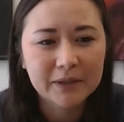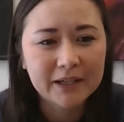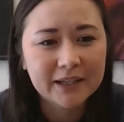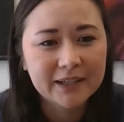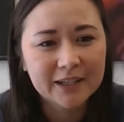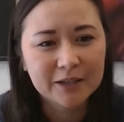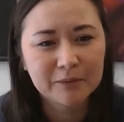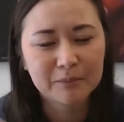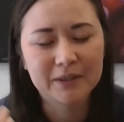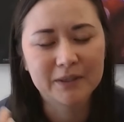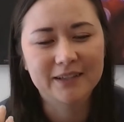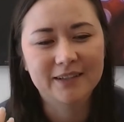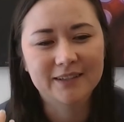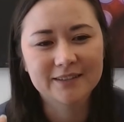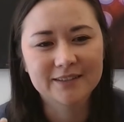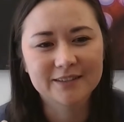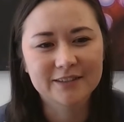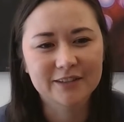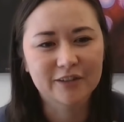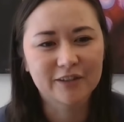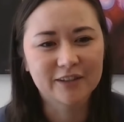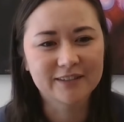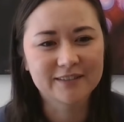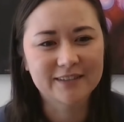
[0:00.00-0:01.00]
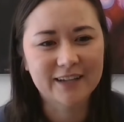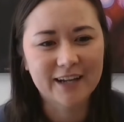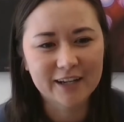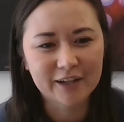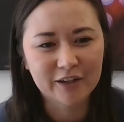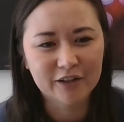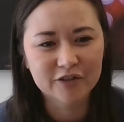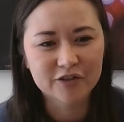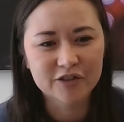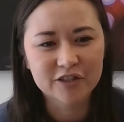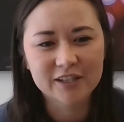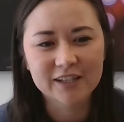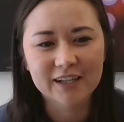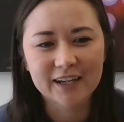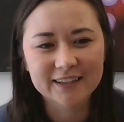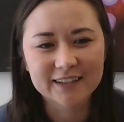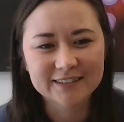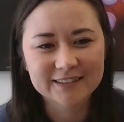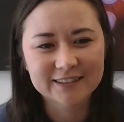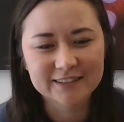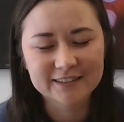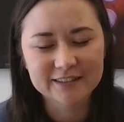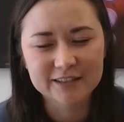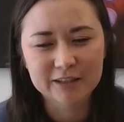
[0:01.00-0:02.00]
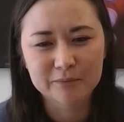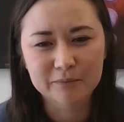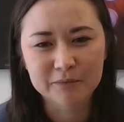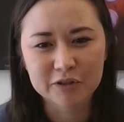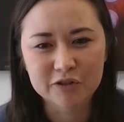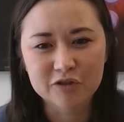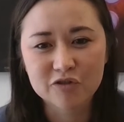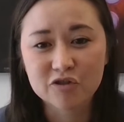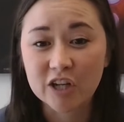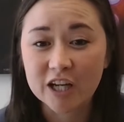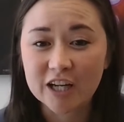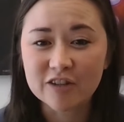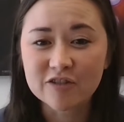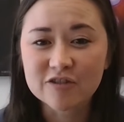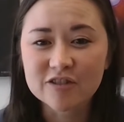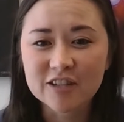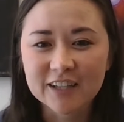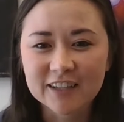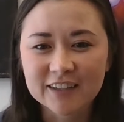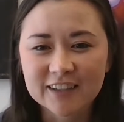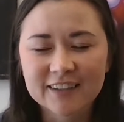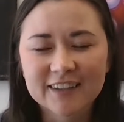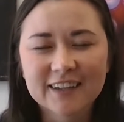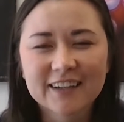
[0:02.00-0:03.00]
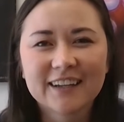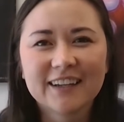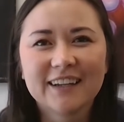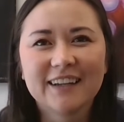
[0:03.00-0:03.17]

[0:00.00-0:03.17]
eating because their entire GI system is changing.